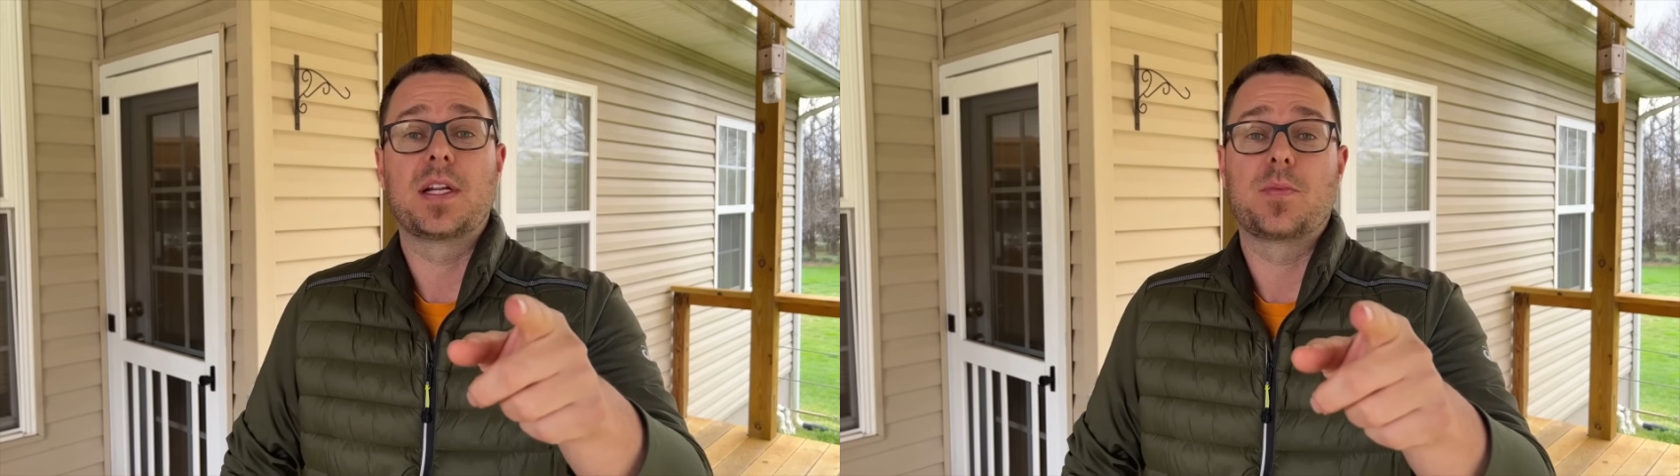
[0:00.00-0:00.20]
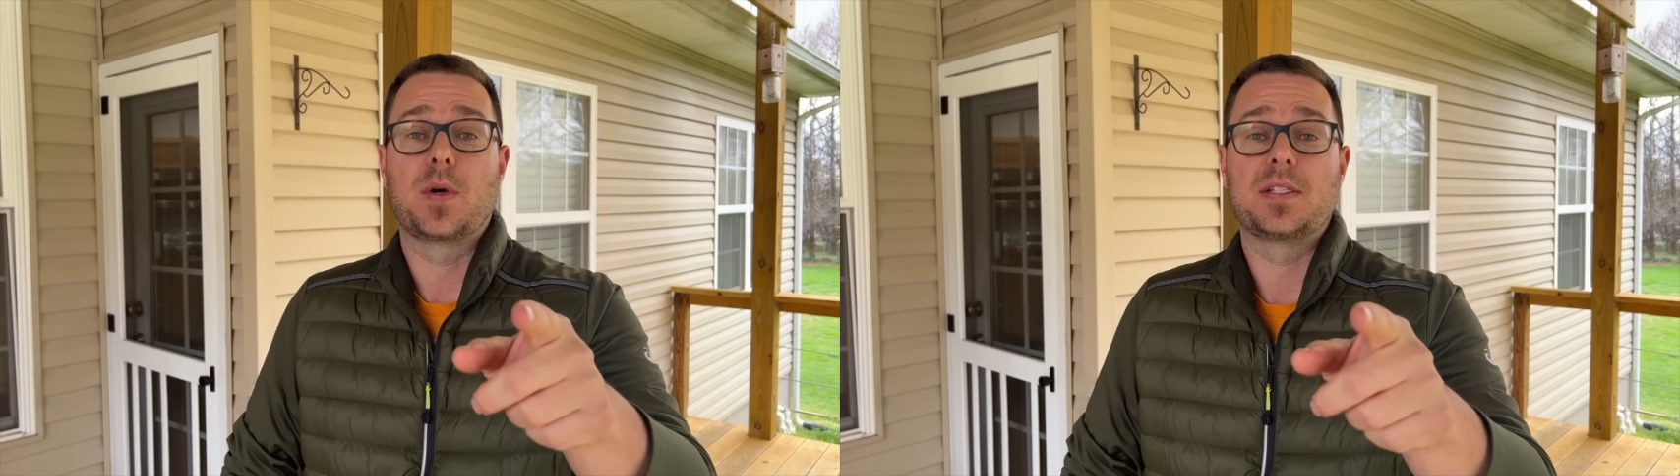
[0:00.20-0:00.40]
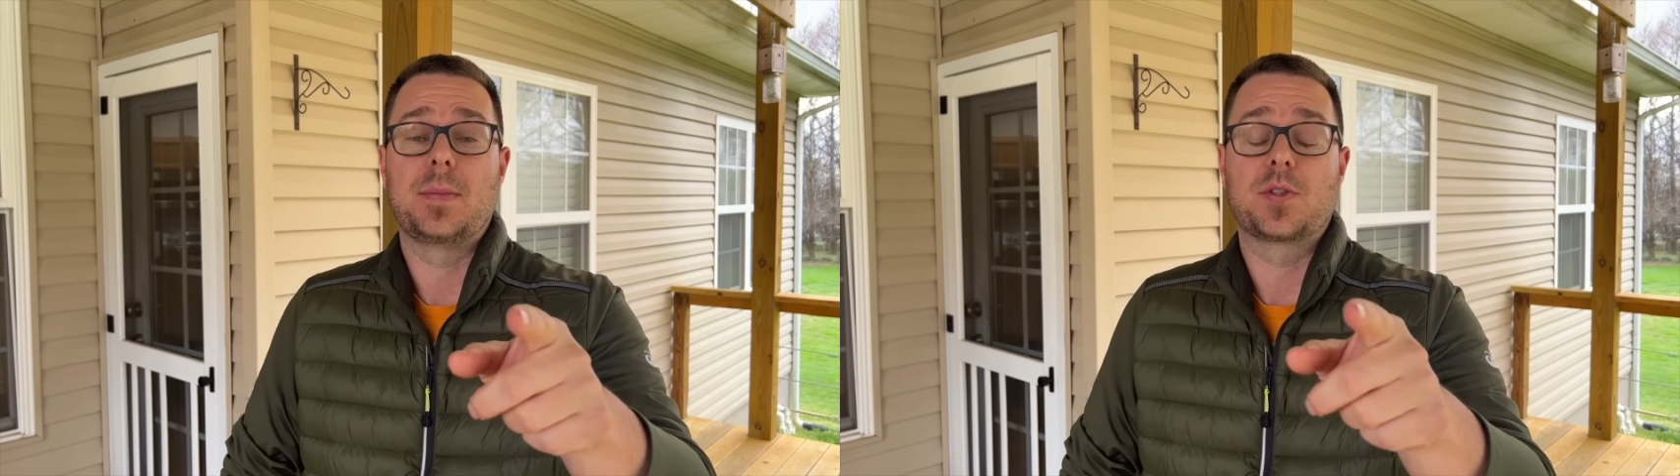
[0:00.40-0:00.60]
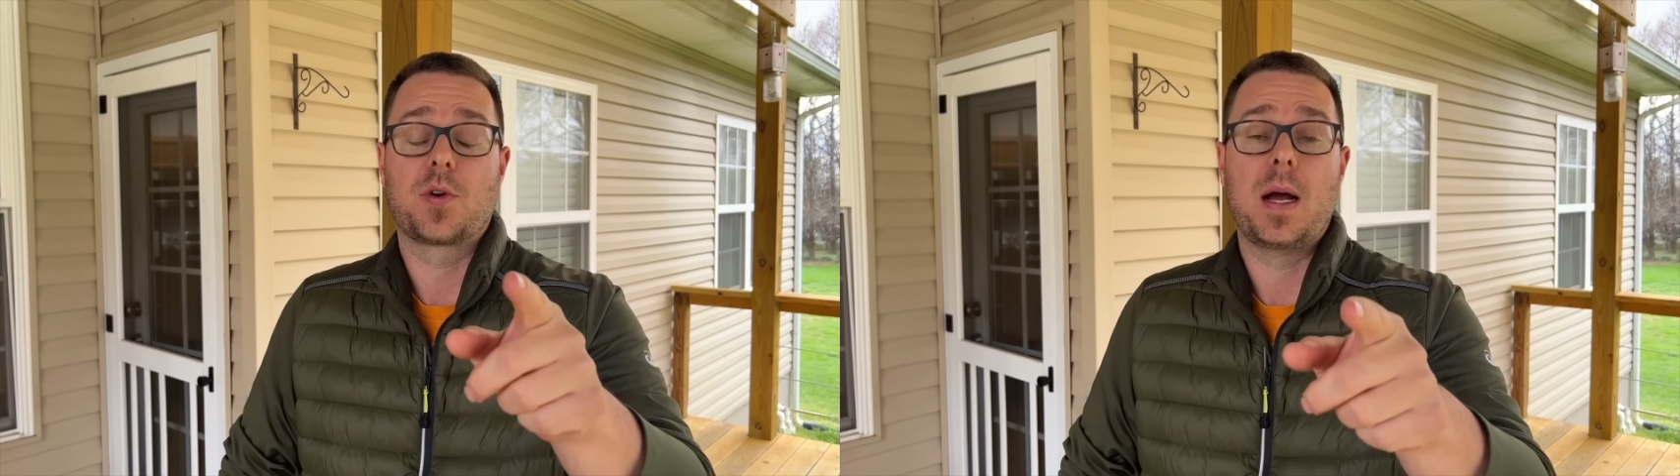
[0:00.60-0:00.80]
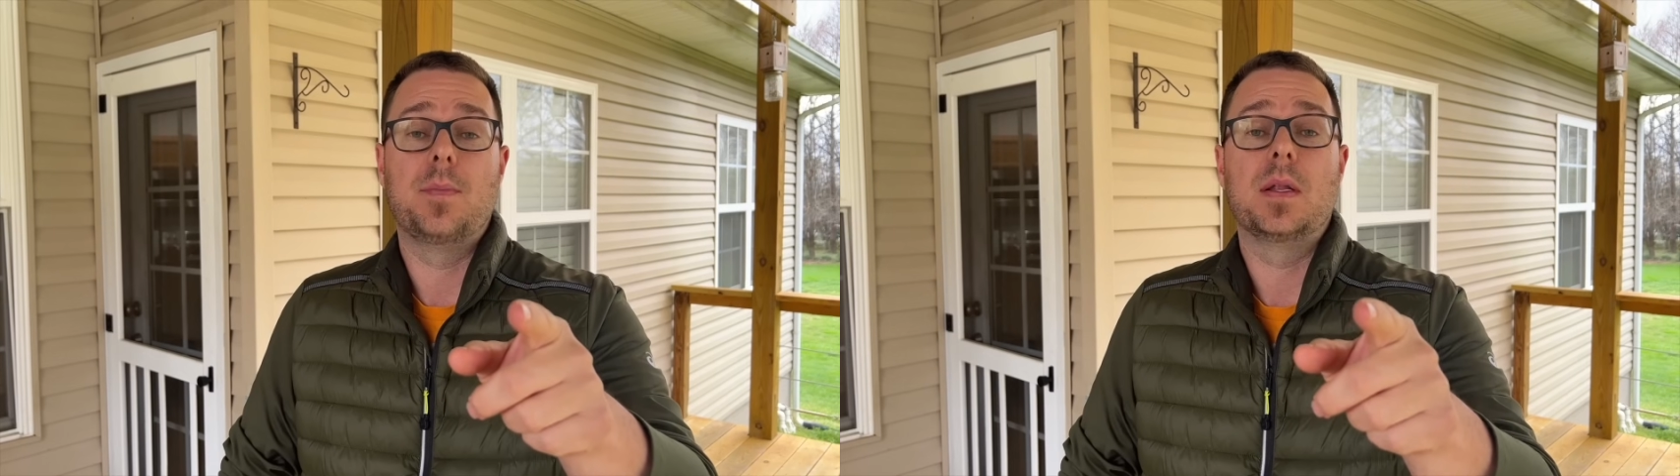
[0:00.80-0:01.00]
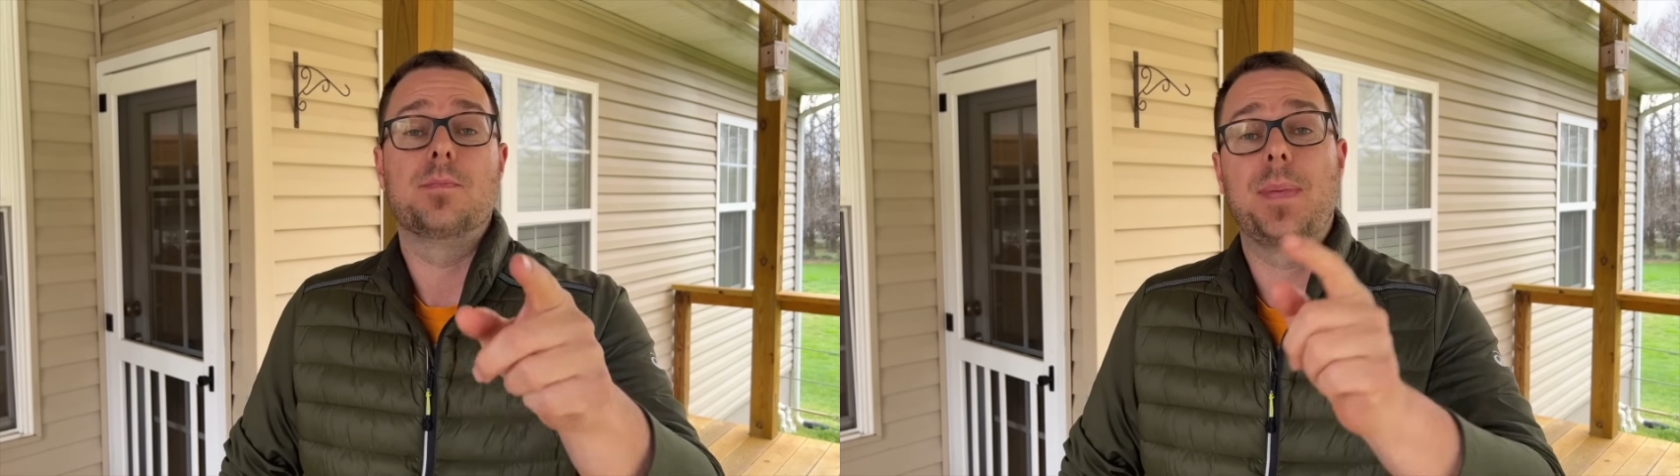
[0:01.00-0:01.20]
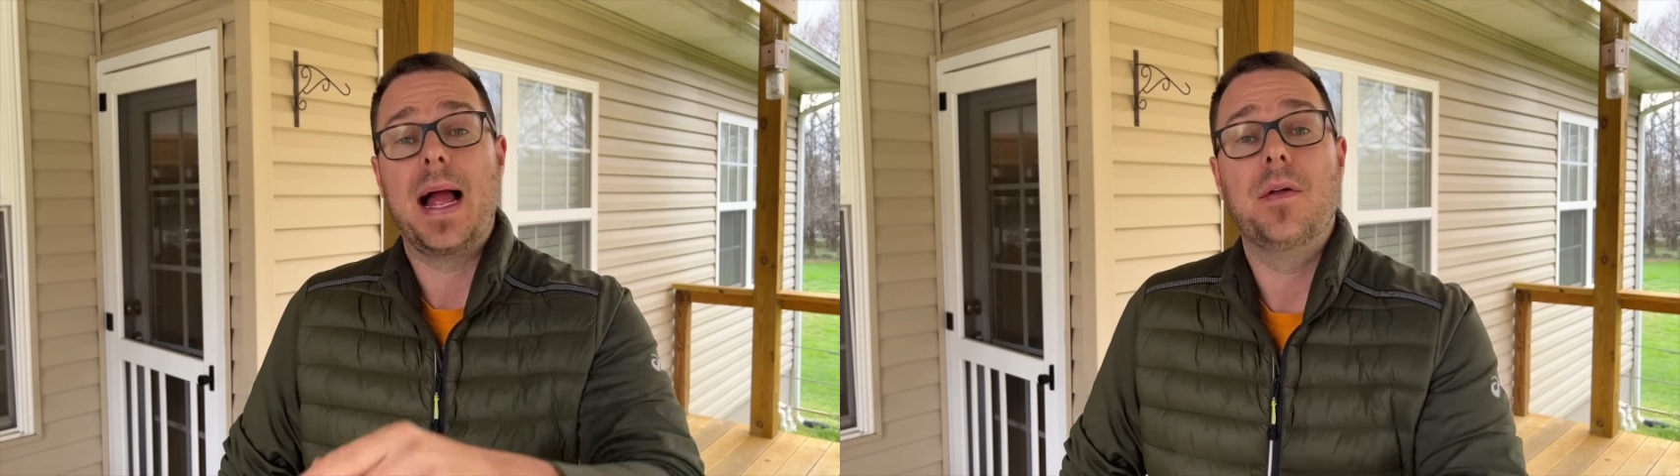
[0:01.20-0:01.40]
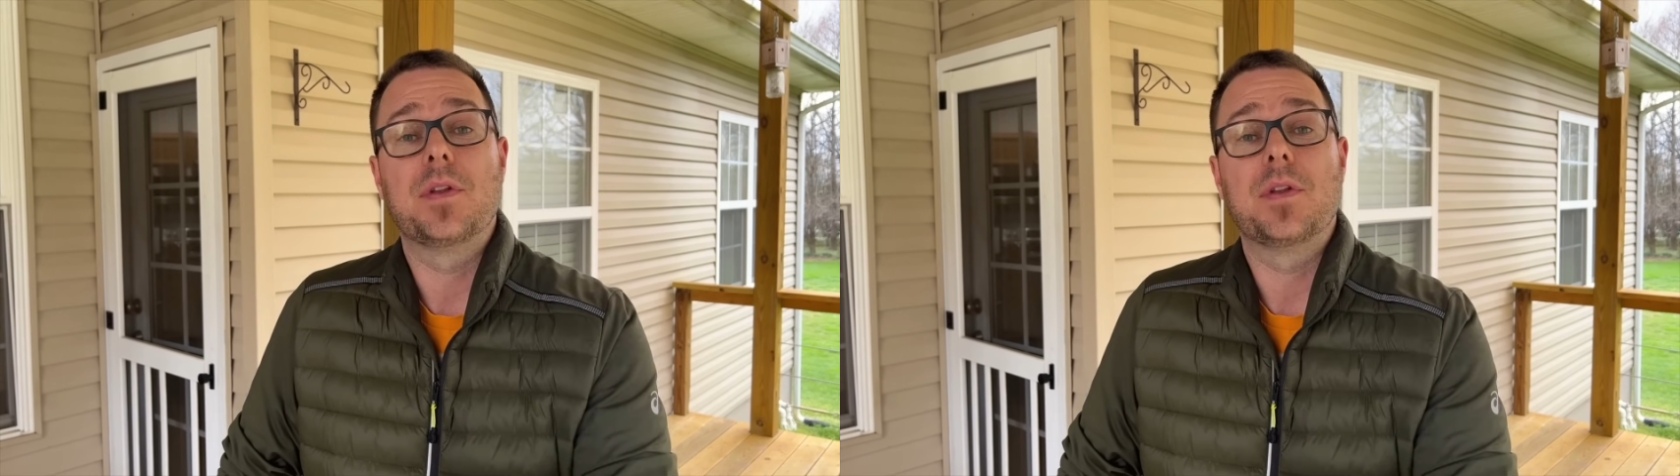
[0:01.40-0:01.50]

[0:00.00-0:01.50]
to press that subscribe button, pound the